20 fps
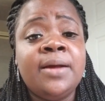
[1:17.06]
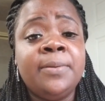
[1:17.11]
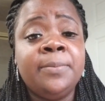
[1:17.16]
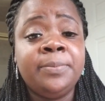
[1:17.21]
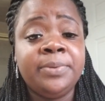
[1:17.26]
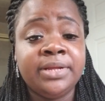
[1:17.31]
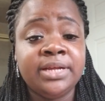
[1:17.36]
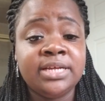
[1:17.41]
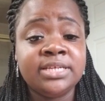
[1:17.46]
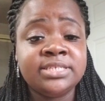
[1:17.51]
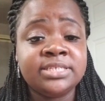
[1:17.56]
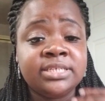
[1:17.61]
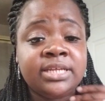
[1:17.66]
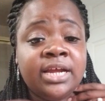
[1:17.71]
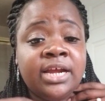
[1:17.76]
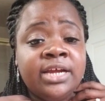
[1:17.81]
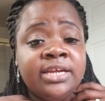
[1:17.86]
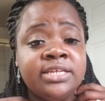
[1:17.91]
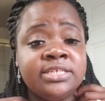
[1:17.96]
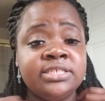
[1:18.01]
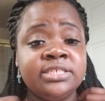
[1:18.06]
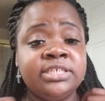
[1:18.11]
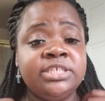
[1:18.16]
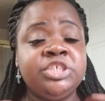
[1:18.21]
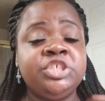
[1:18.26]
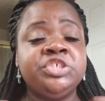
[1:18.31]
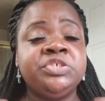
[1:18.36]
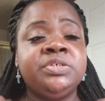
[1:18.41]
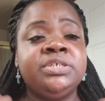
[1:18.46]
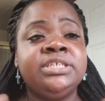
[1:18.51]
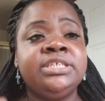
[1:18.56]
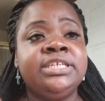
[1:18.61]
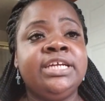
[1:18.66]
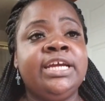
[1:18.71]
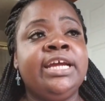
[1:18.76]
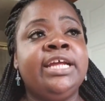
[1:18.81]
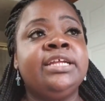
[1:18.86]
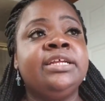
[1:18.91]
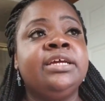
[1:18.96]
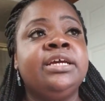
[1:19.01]
Because honestly, during
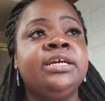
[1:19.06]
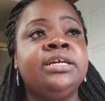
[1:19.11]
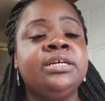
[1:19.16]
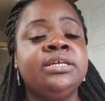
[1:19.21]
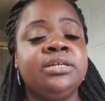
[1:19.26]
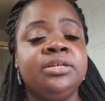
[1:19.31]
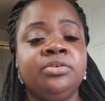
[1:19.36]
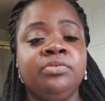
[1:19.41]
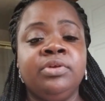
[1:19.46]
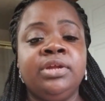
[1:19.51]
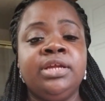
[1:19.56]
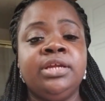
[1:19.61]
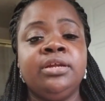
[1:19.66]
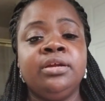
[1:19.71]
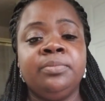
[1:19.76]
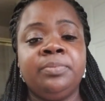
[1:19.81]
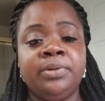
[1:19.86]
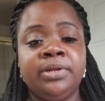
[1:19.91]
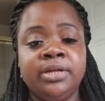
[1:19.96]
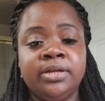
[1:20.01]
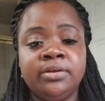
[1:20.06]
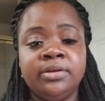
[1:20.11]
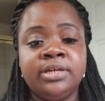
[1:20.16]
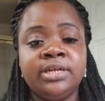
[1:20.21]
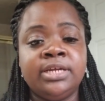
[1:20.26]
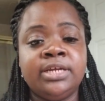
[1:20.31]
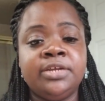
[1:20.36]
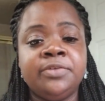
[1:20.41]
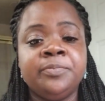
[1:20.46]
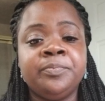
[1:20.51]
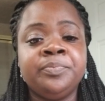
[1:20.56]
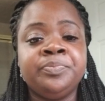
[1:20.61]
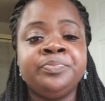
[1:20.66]
that 3 year period,